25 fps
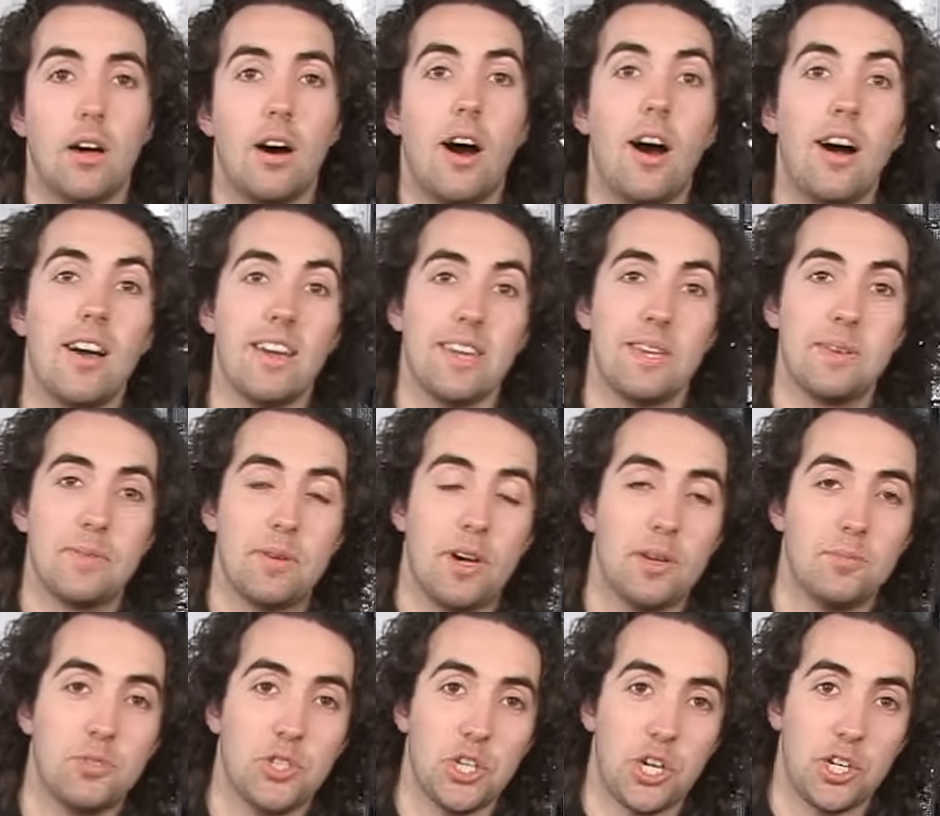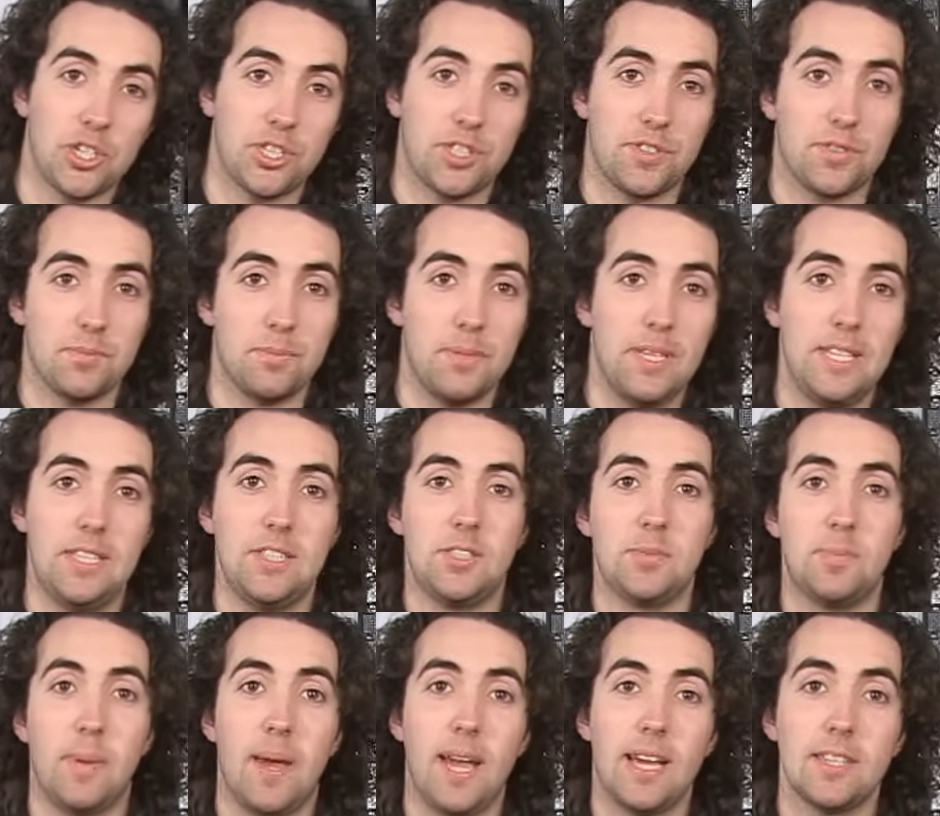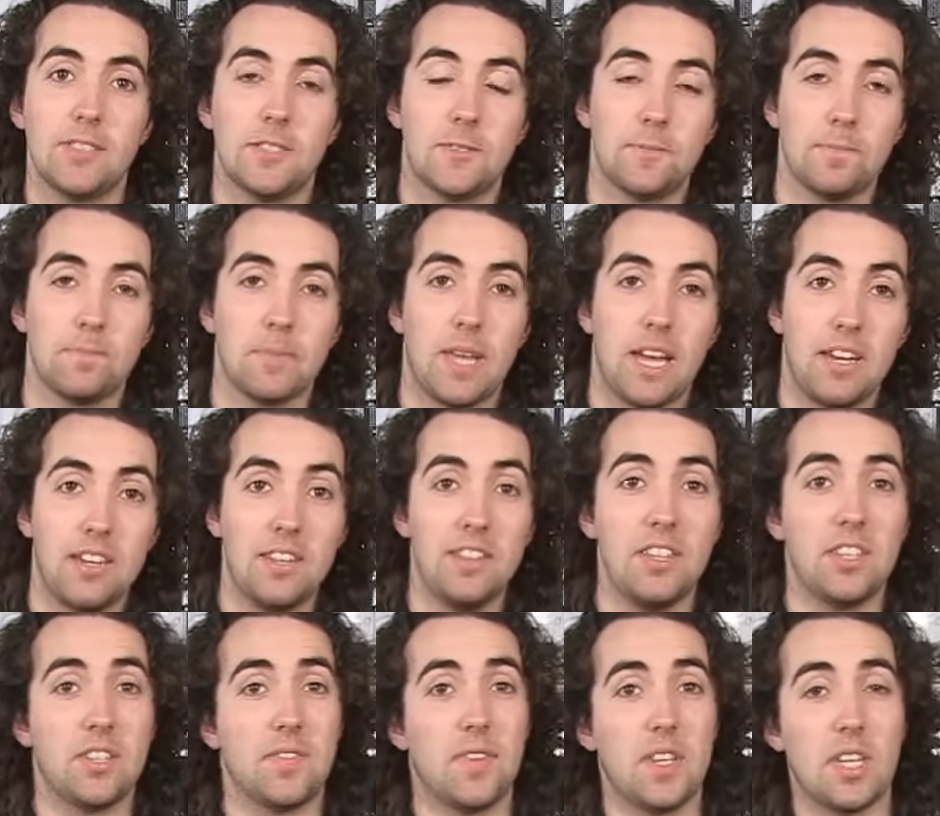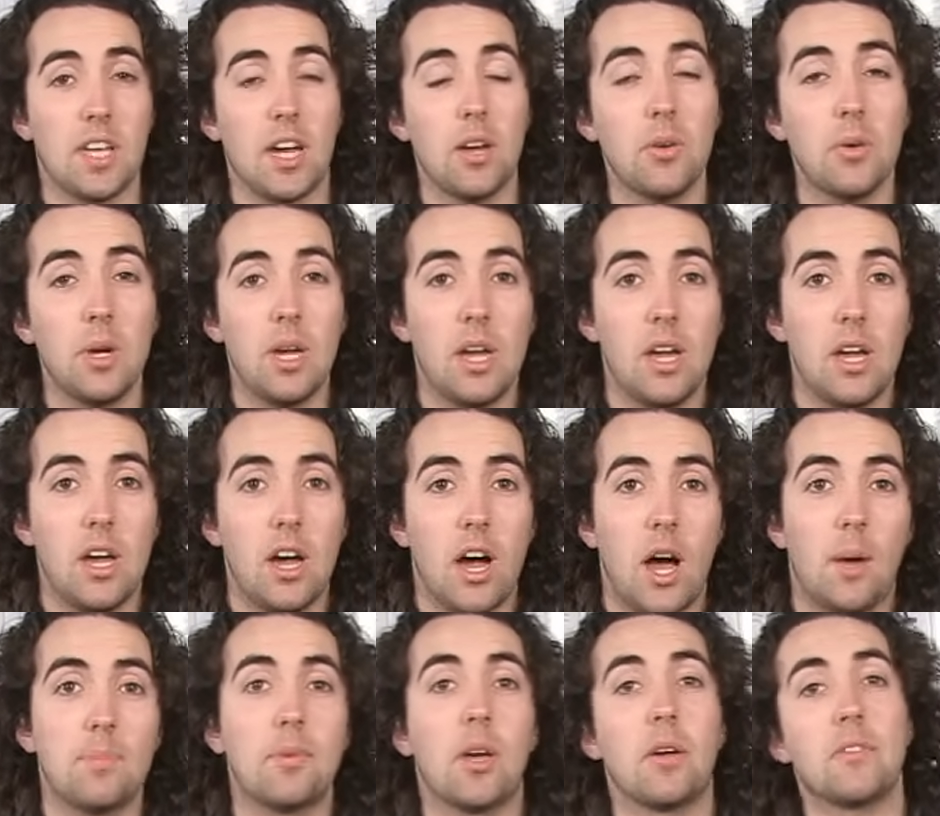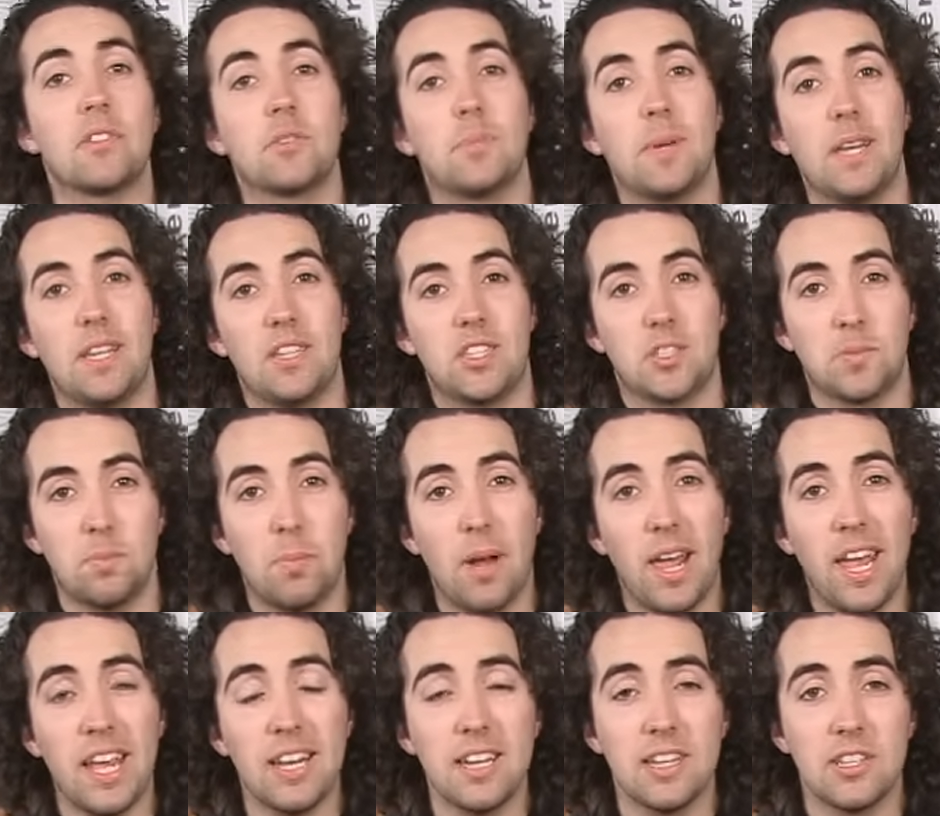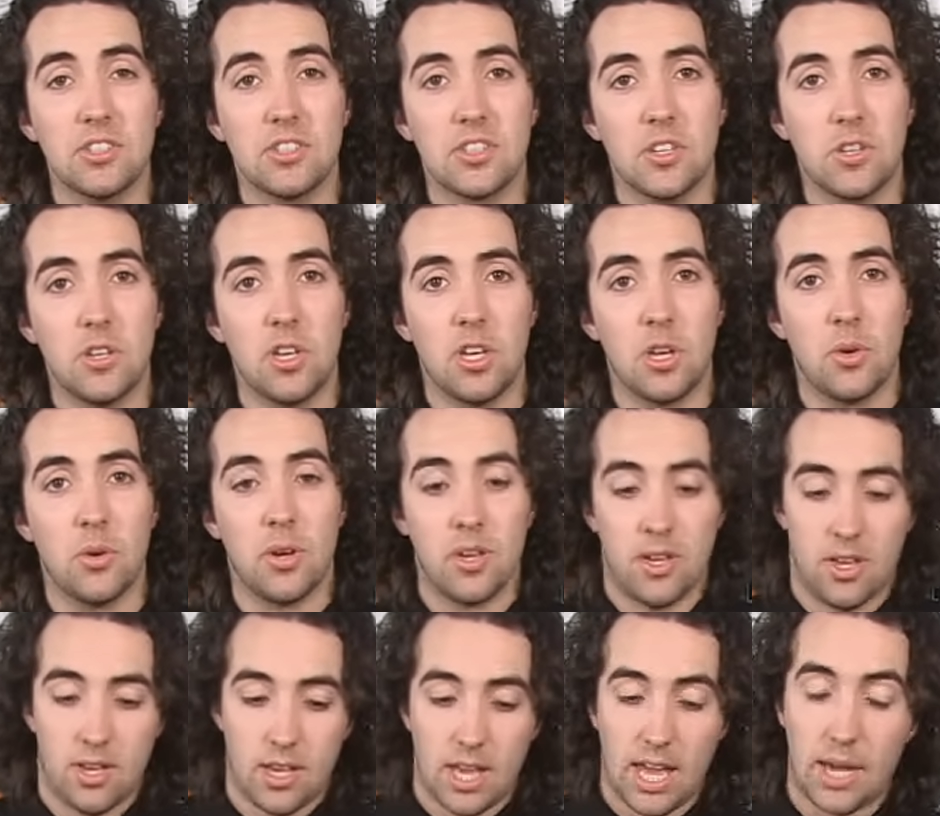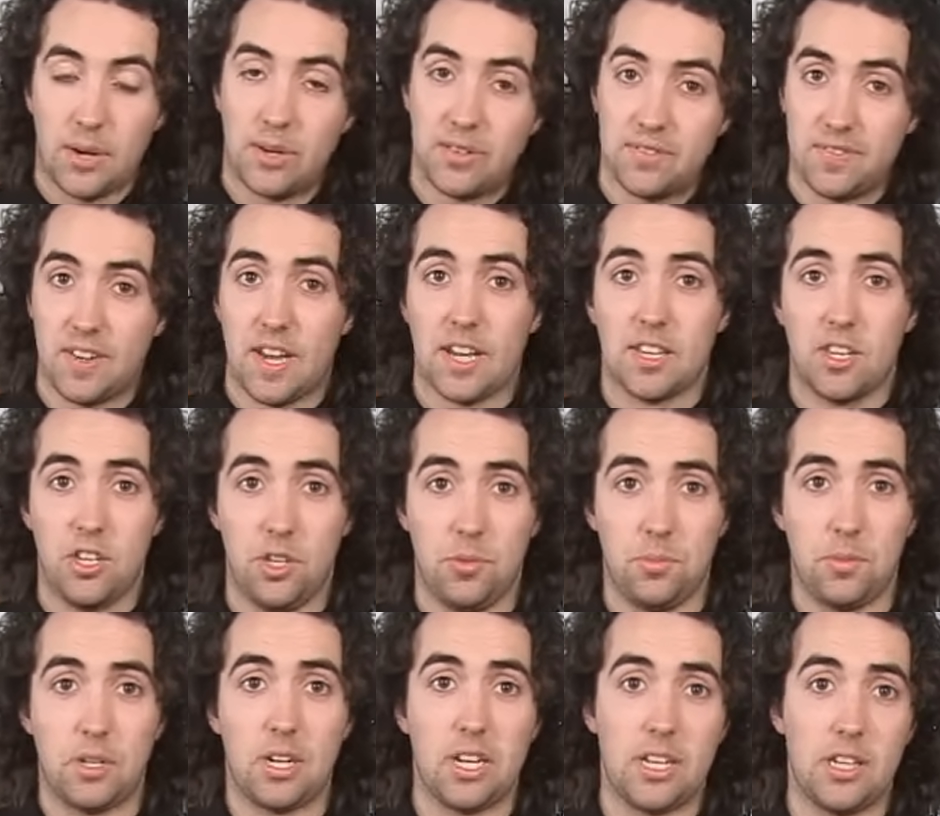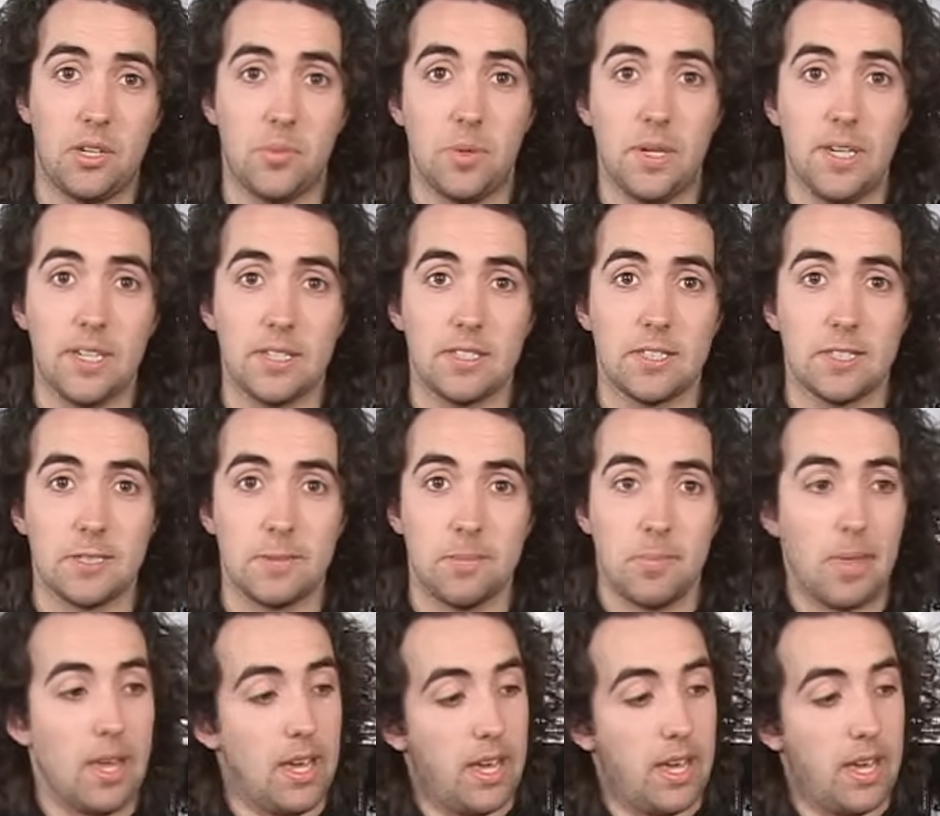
Hi, I'm Josh from eSpares, and in this video I'm going to be explaining to you how a vacuum cleaner works.